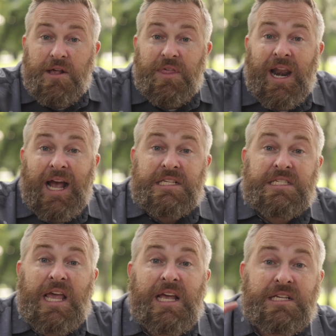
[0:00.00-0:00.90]
that
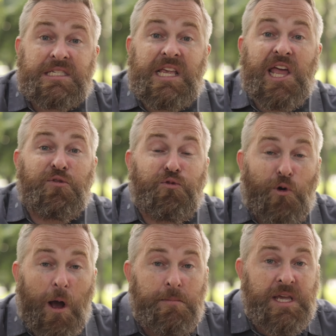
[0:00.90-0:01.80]
Isaiah said
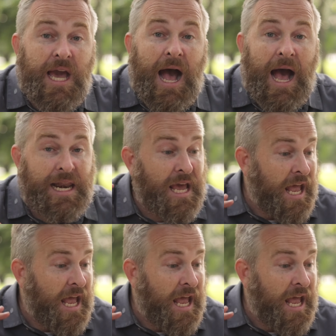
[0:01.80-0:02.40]
from God.